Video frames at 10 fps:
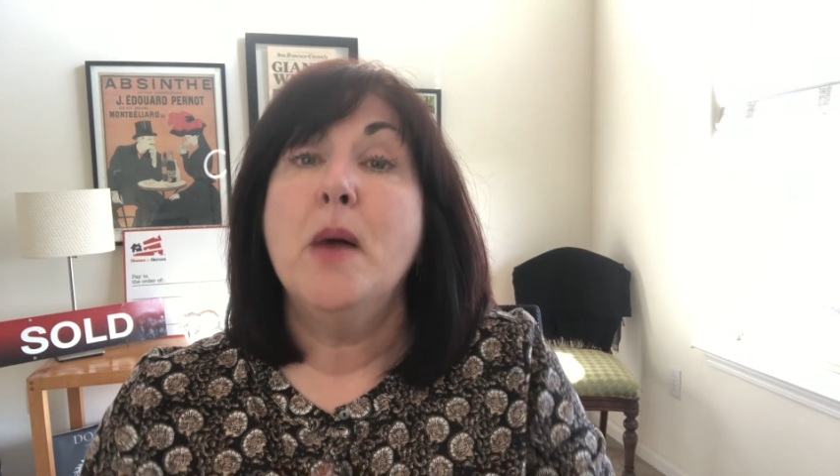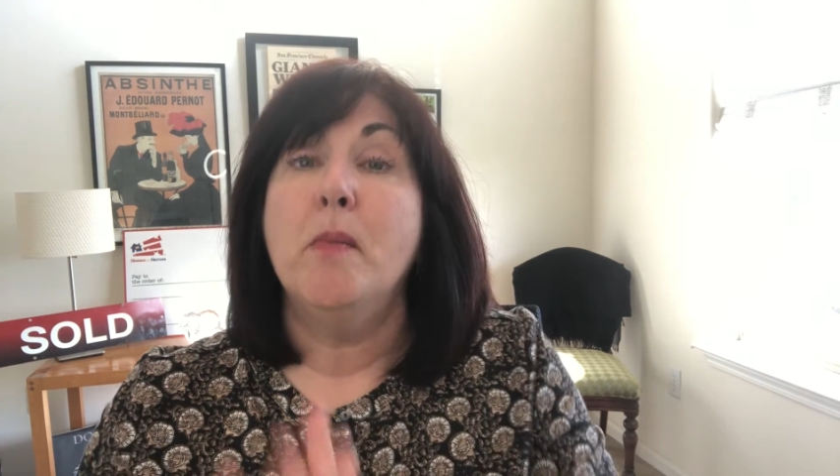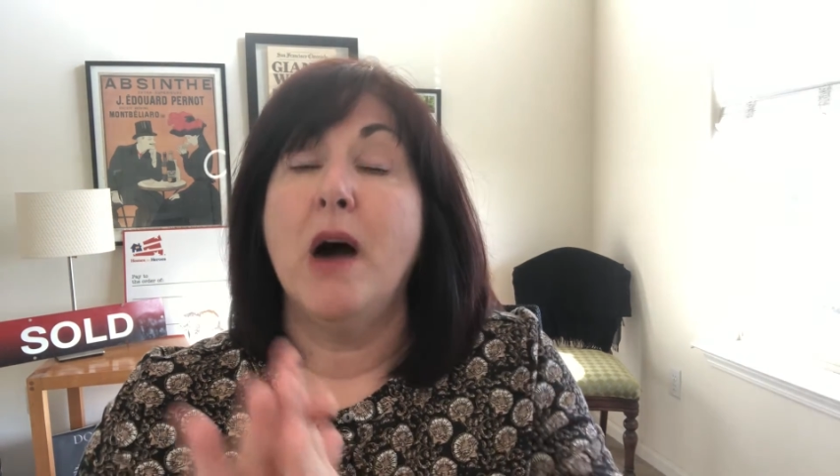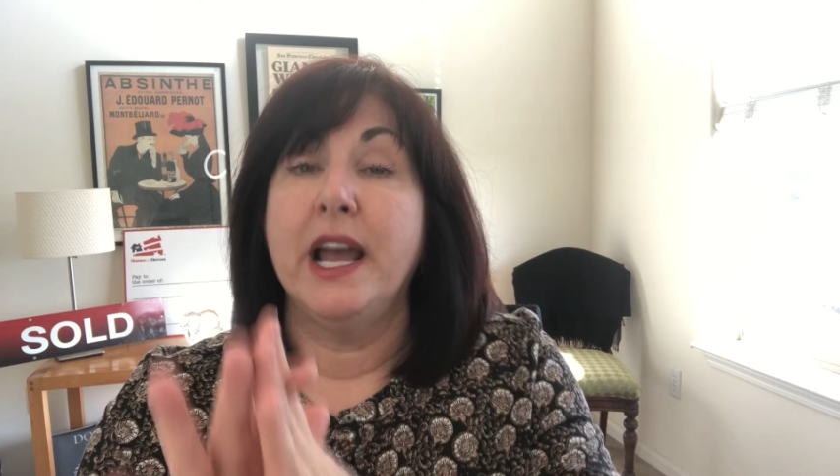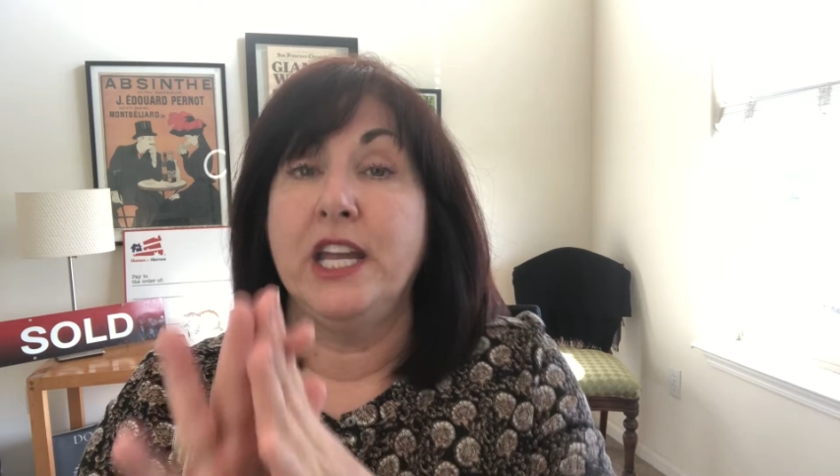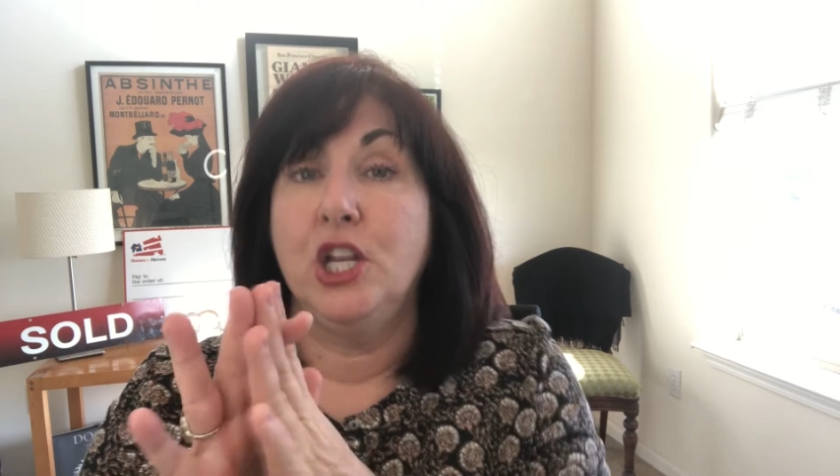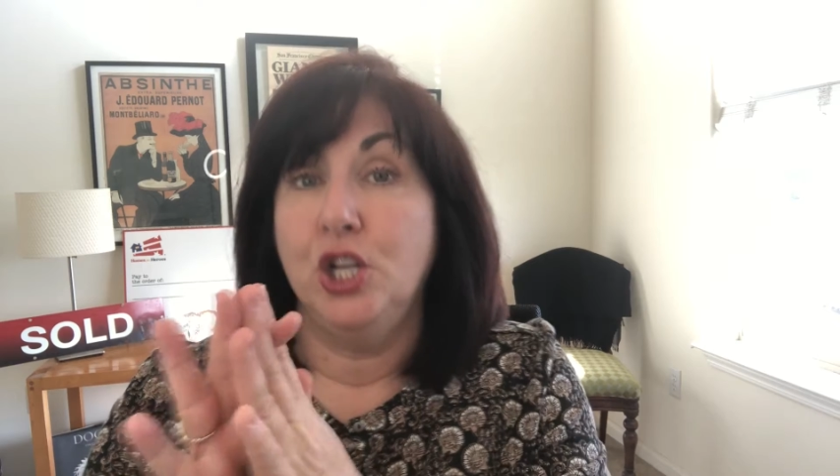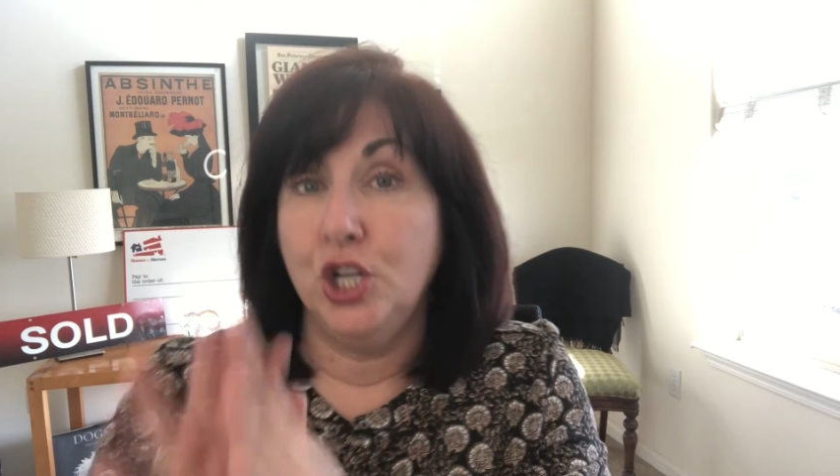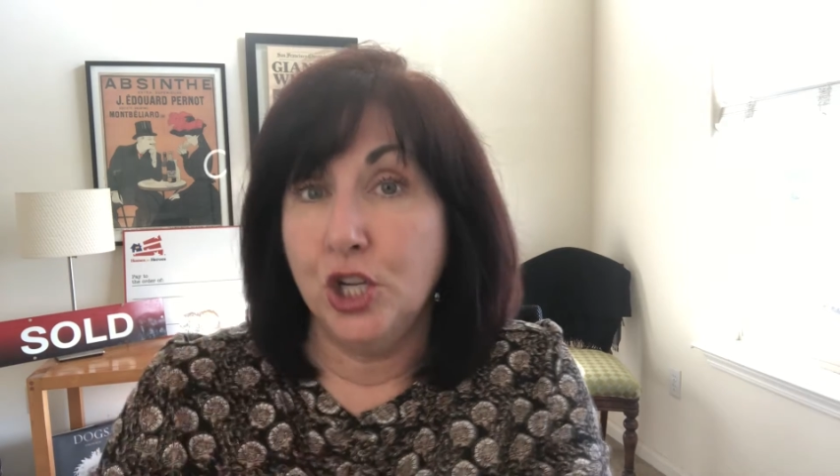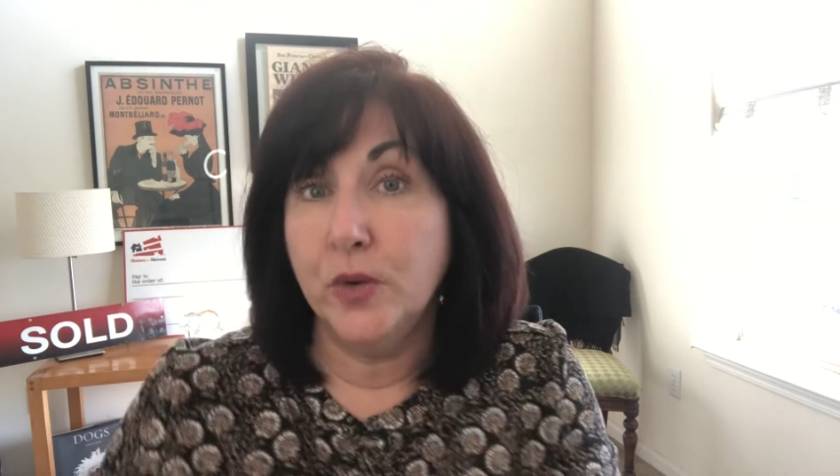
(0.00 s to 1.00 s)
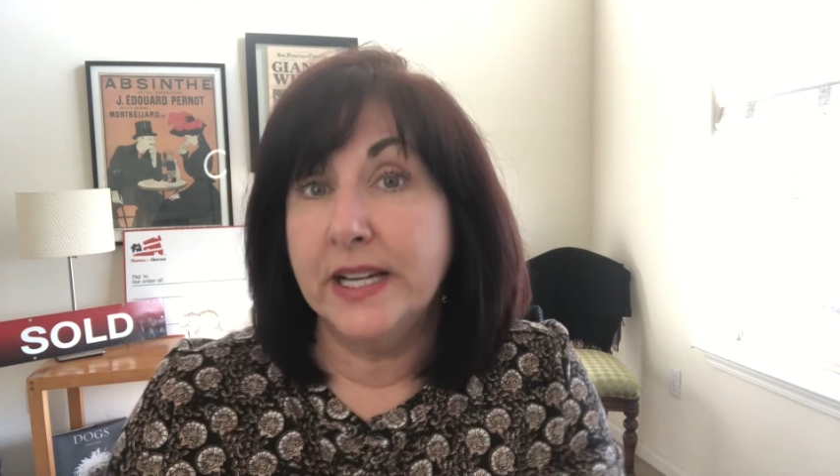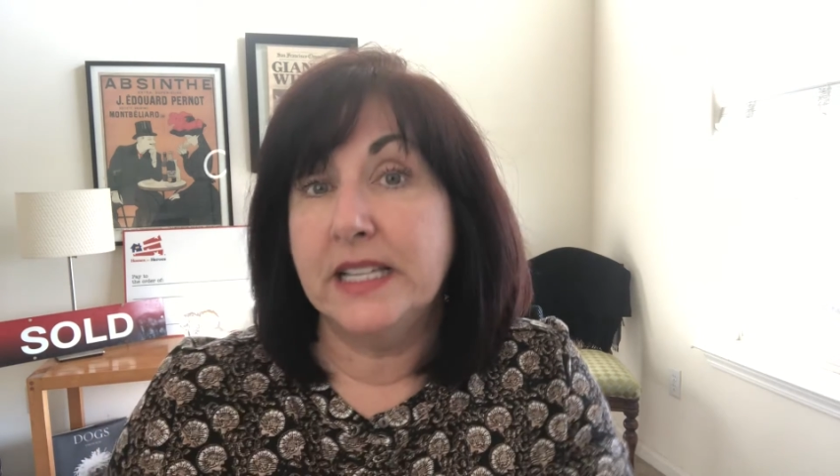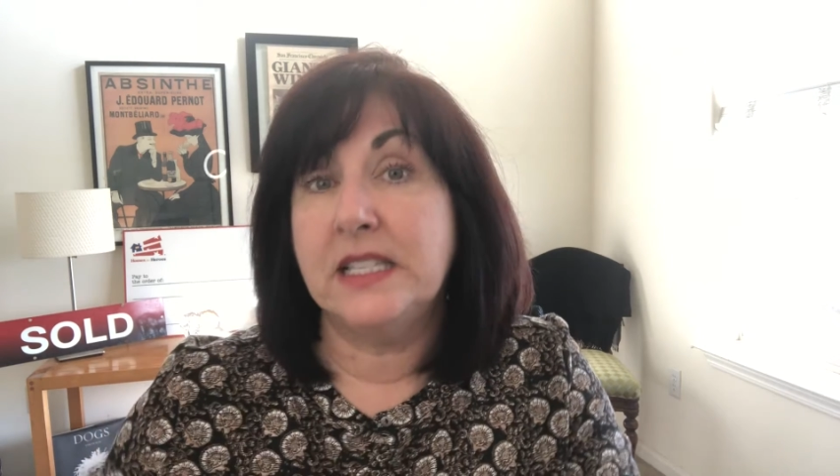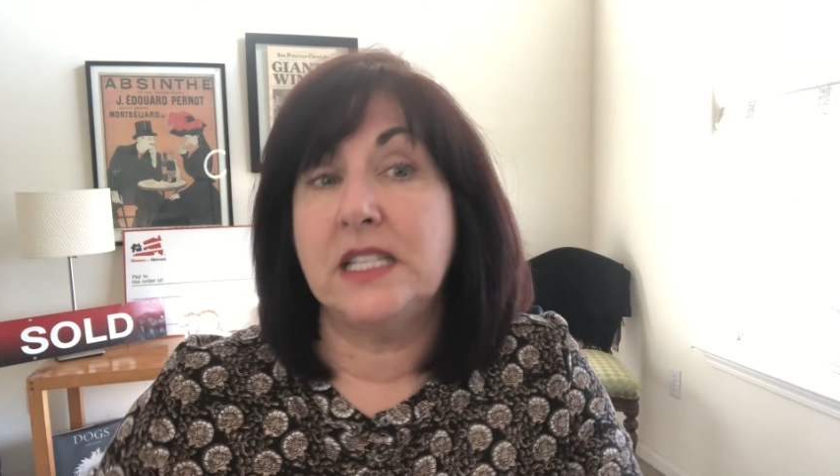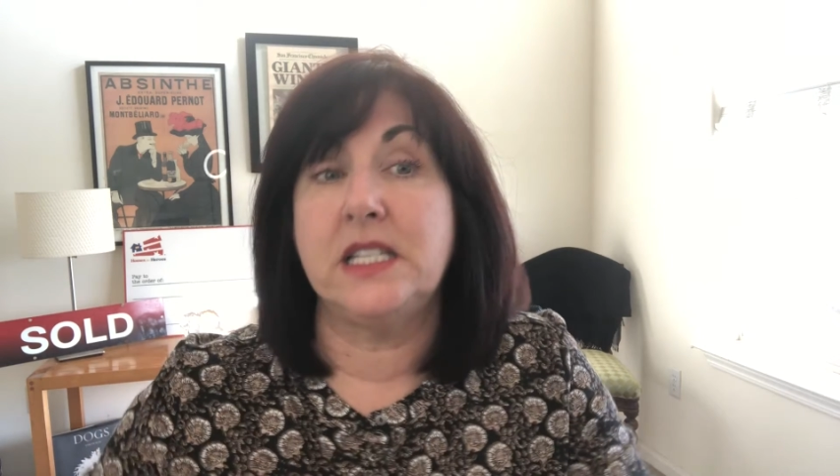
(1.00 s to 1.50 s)
my
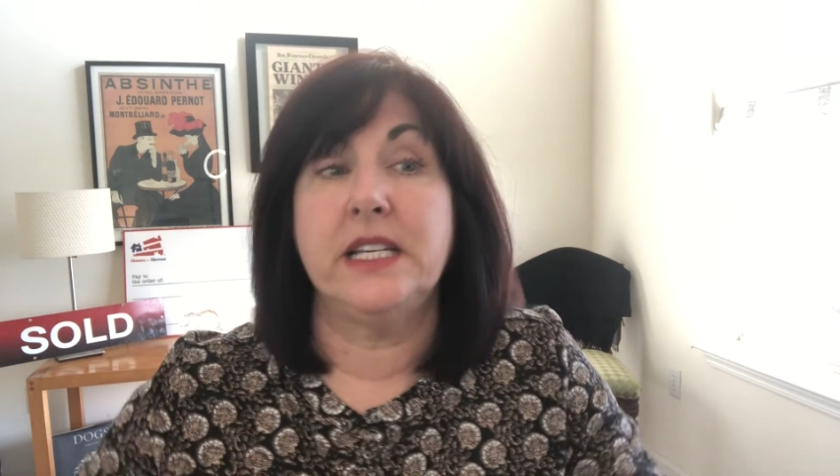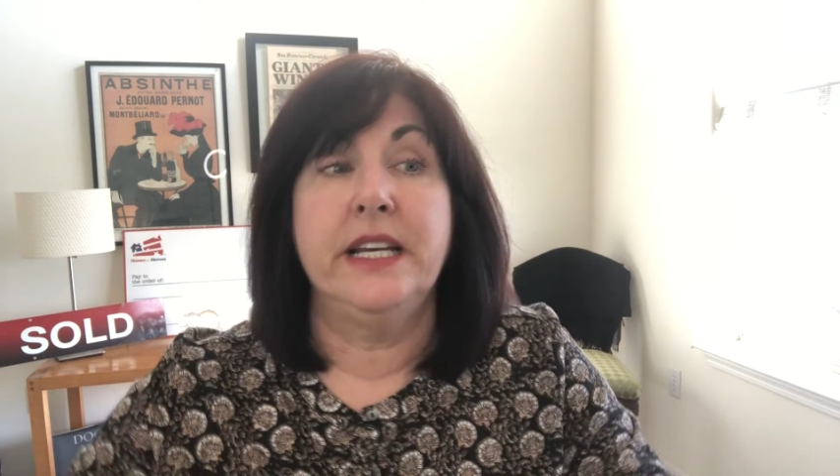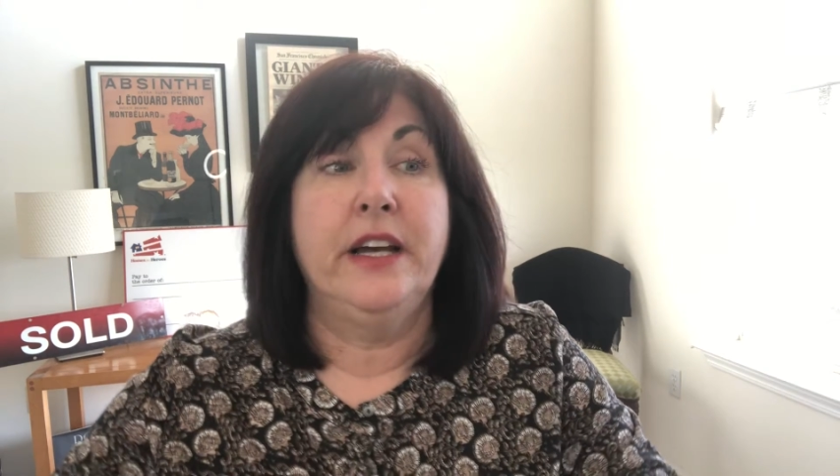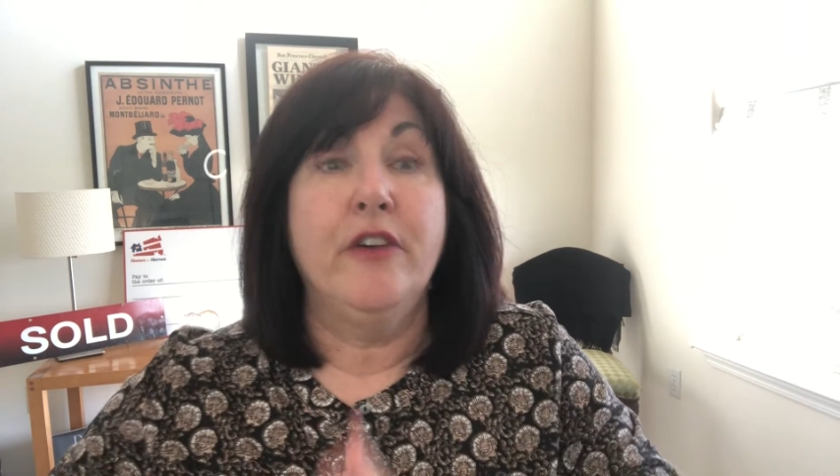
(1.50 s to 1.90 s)
newest